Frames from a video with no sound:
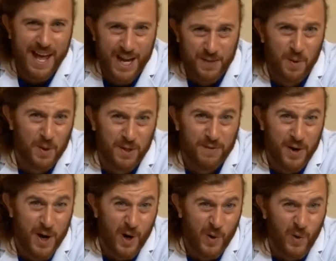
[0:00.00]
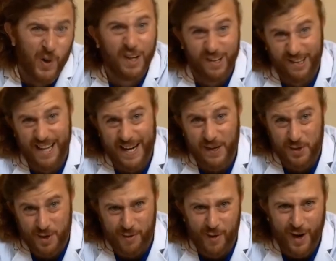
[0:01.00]
as most of you know, Legos
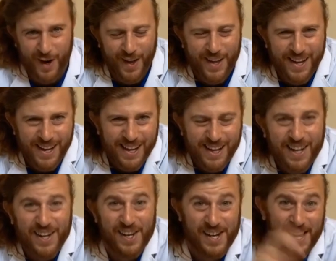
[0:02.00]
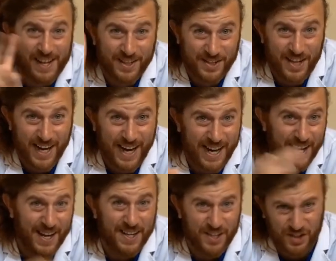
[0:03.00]
are fun. Second,
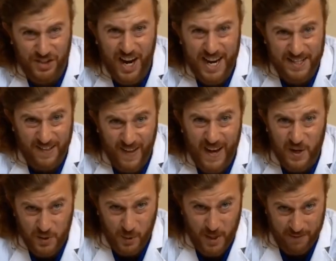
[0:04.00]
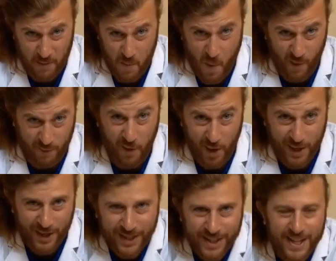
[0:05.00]
science and Legos are even more
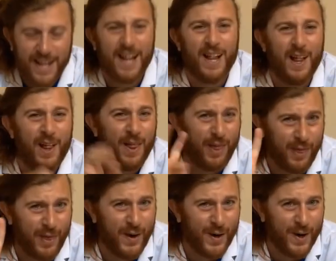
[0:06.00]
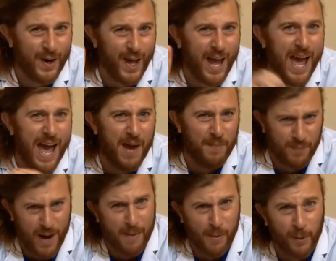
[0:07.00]
fun. Third, and
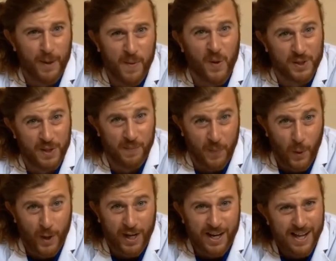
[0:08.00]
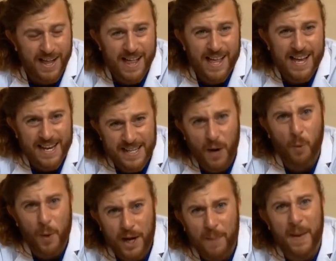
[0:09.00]
probably most important, is that
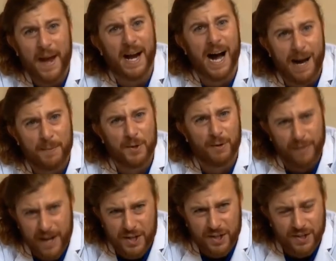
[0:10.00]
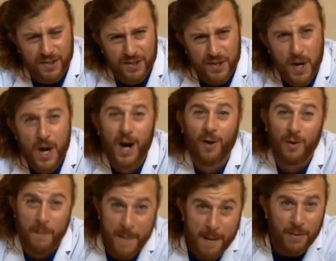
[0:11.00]
we can make observations,
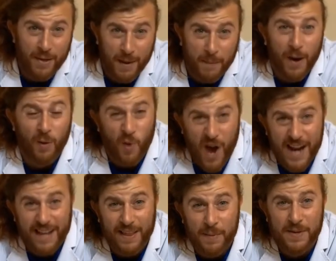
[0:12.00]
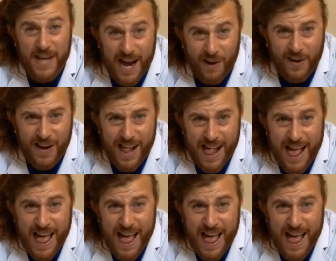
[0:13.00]
remember them by writing them down,